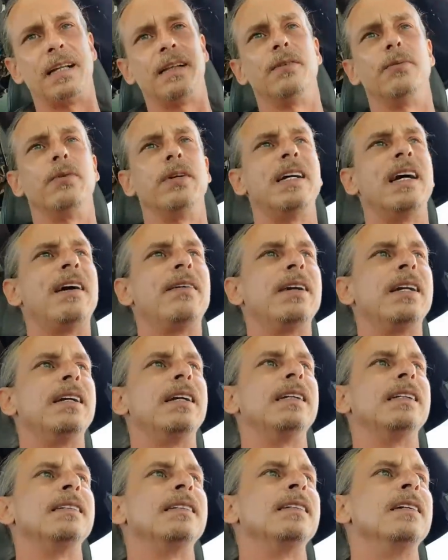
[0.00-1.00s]
The reality
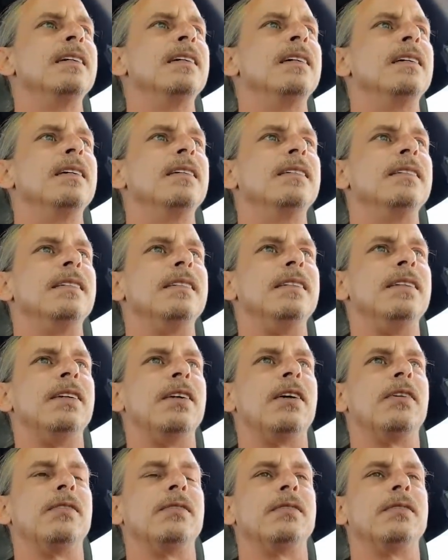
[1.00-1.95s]
is, you know,